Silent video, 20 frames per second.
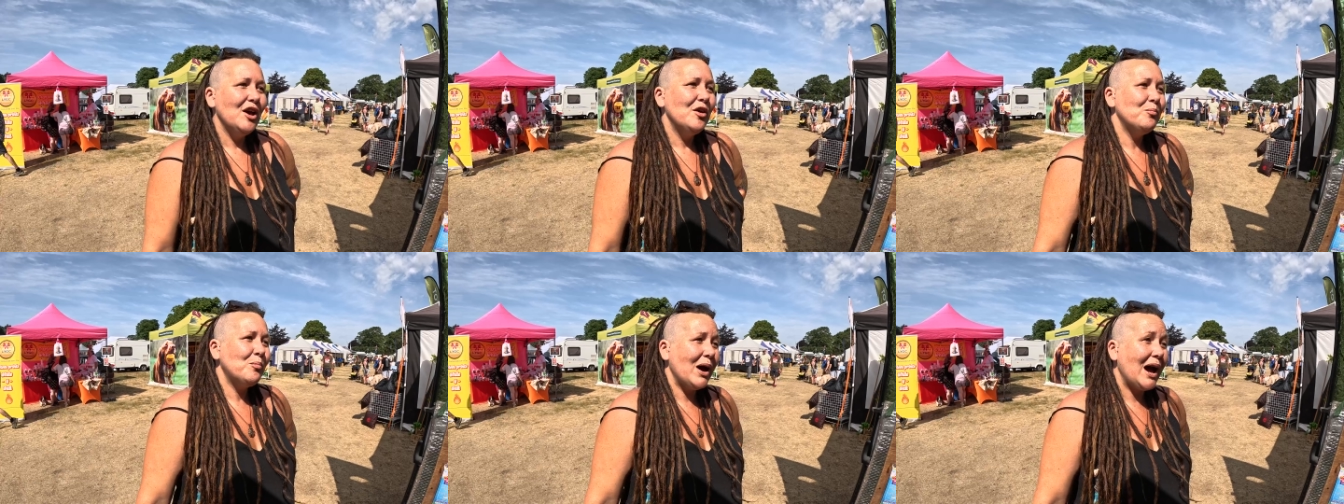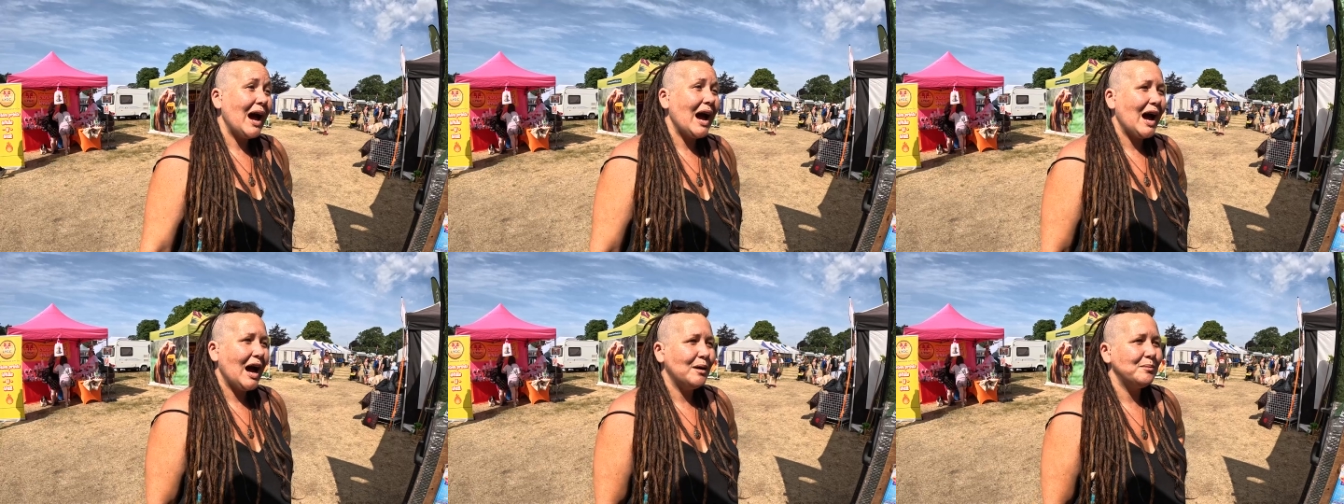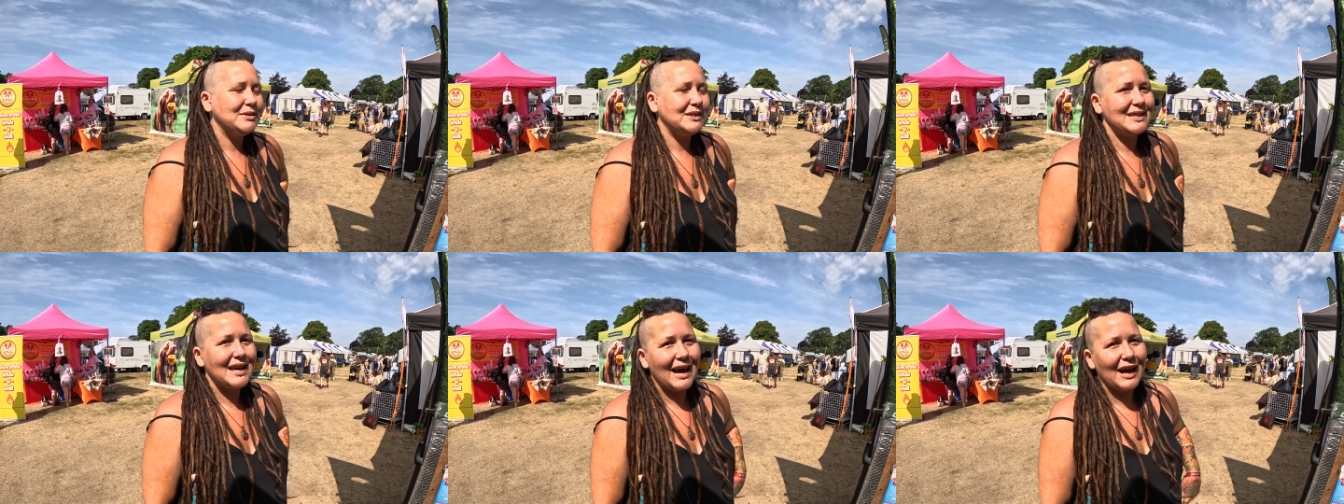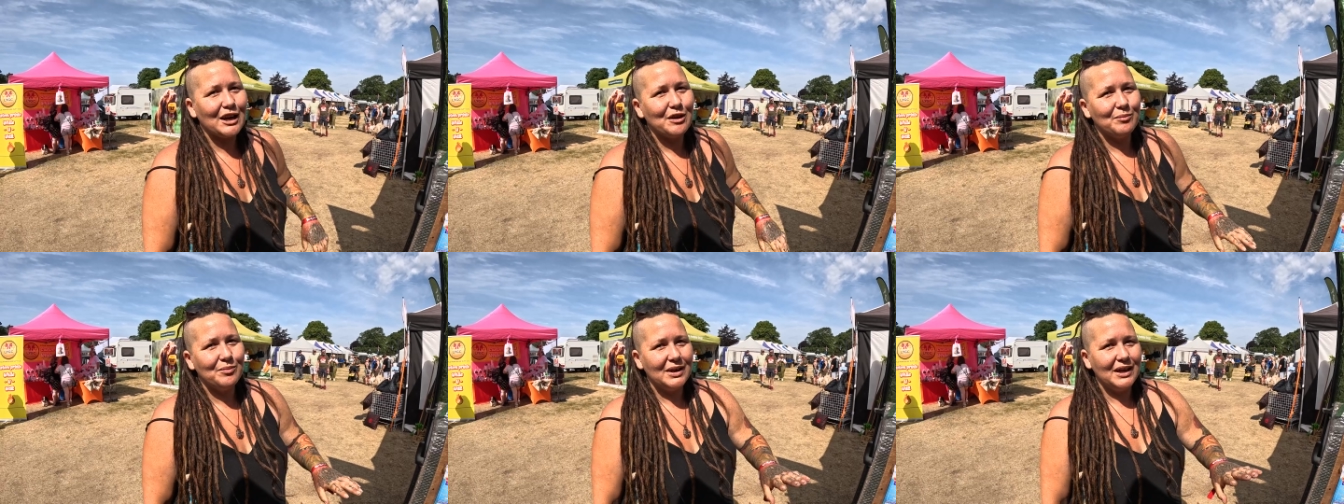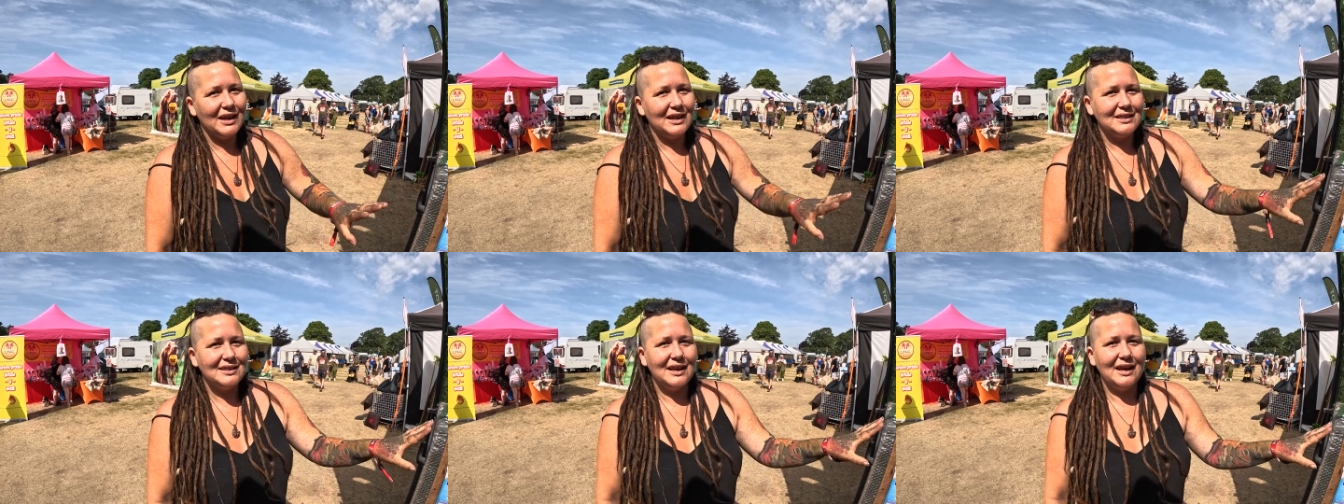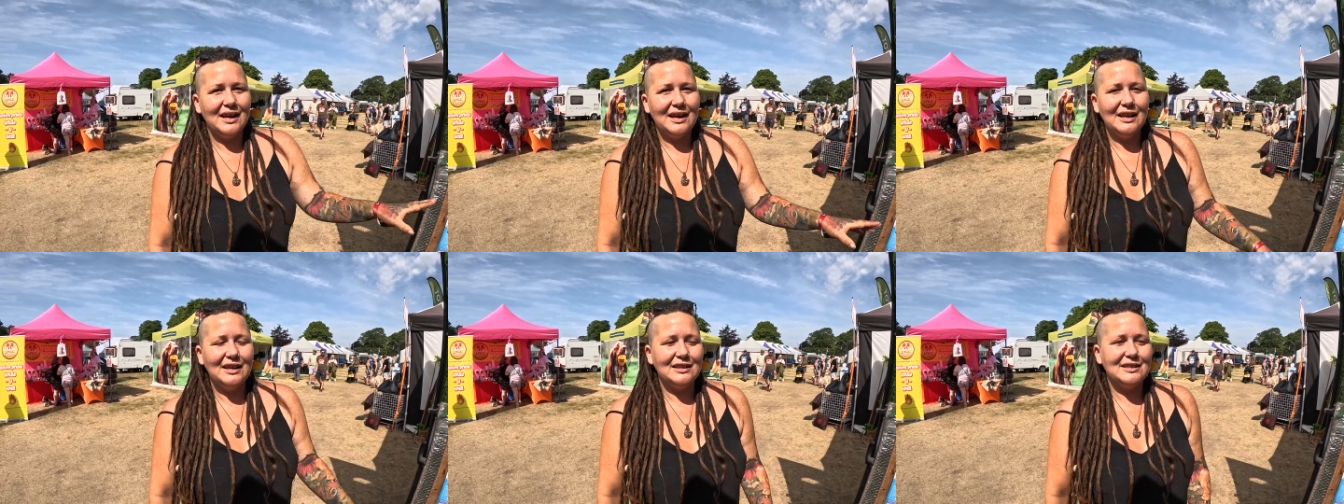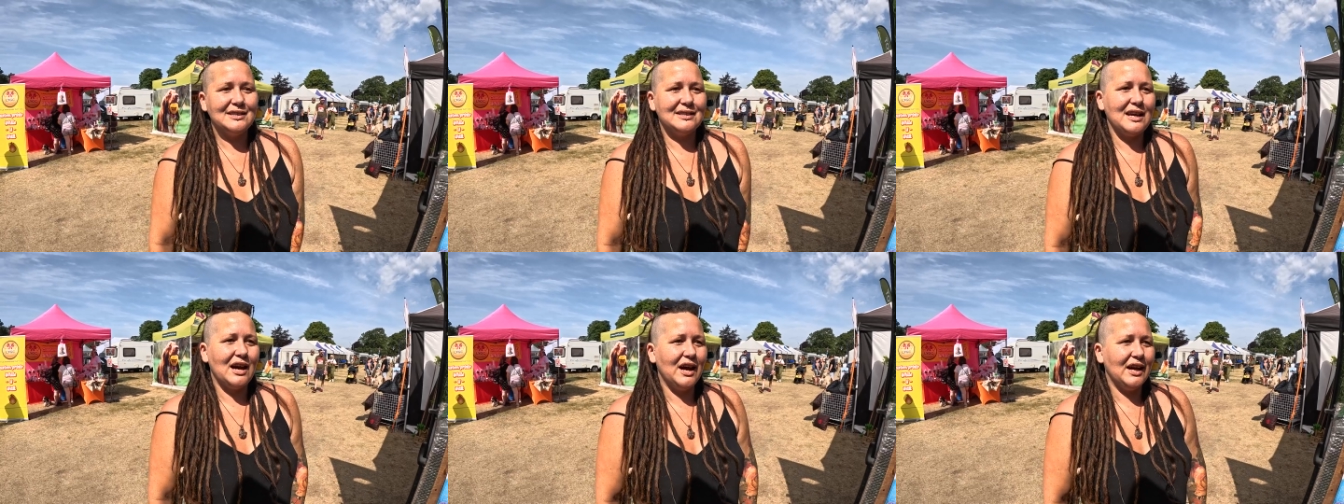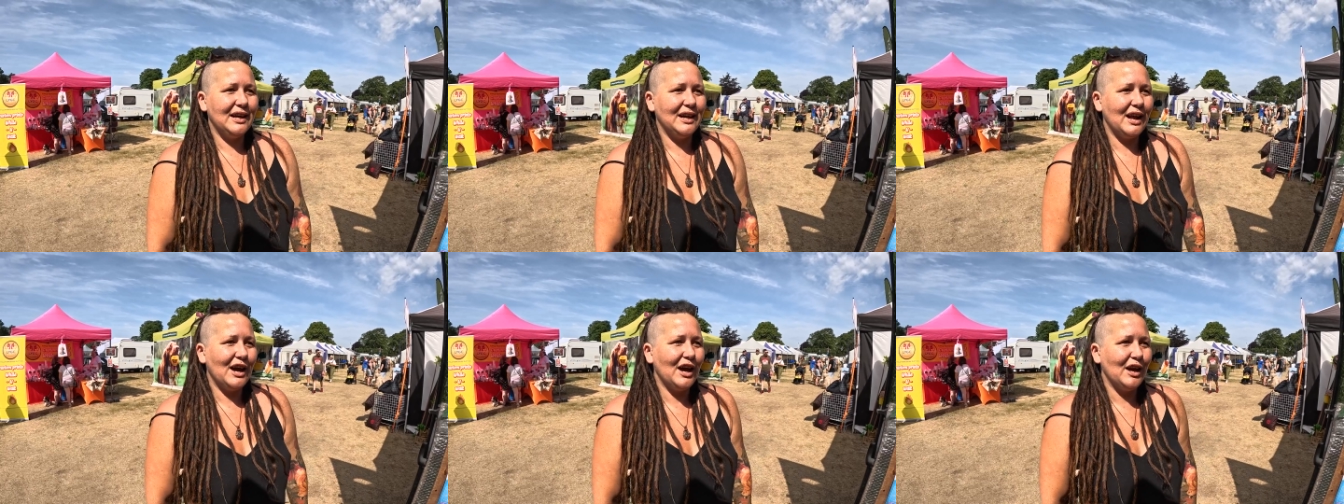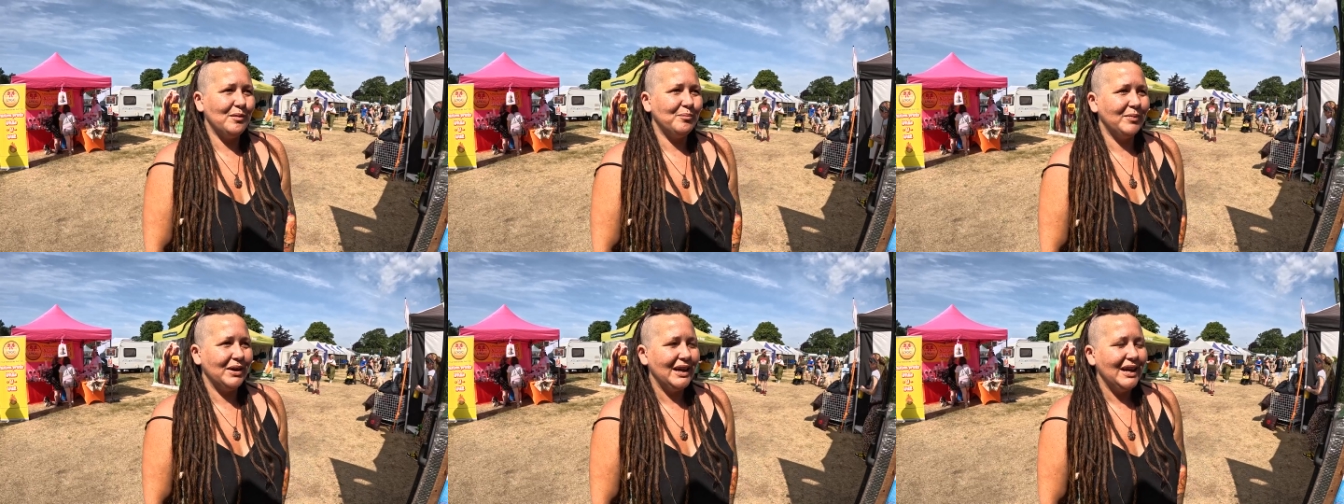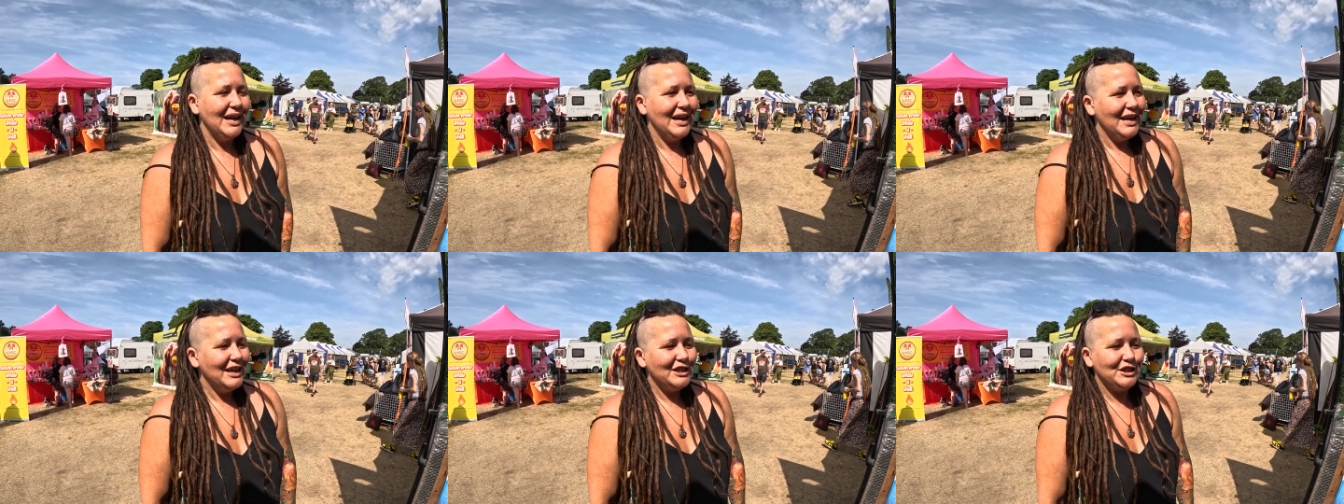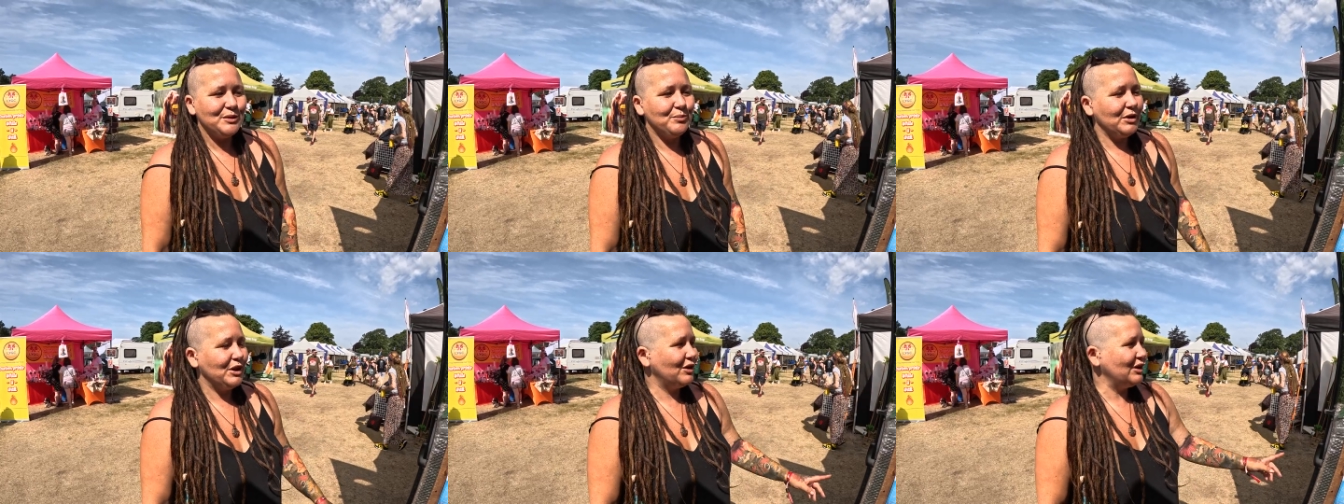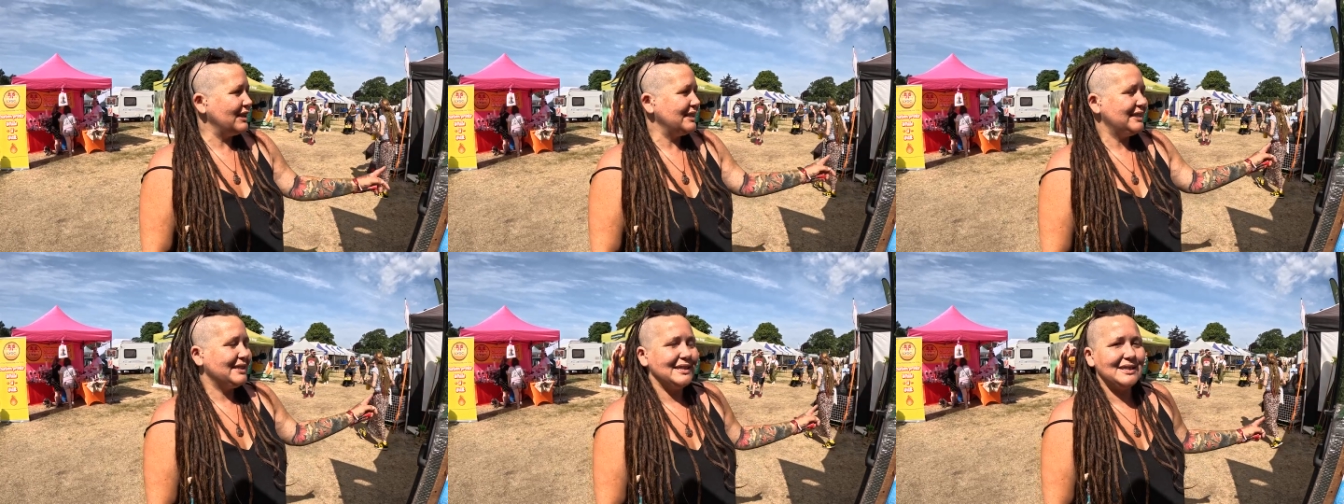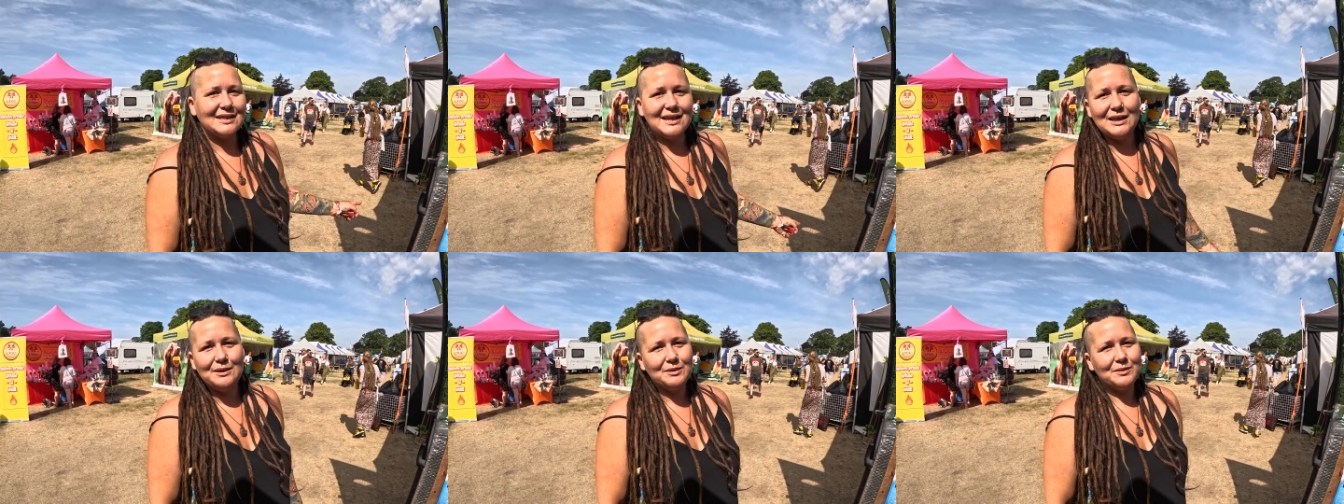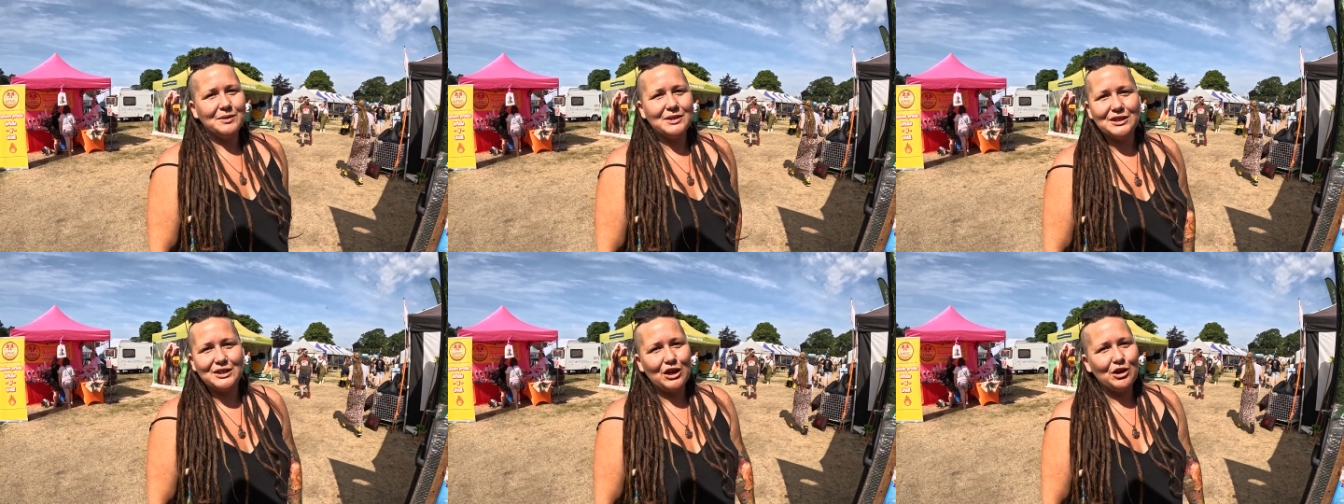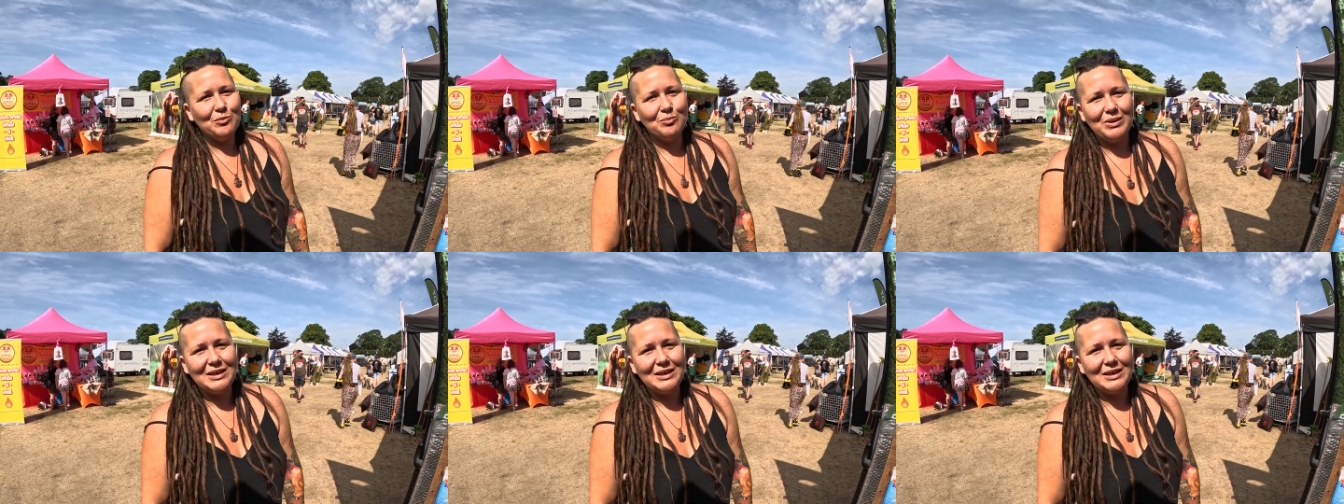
perhaps that could be a little sideline, but to be honest, this keeps me so busy.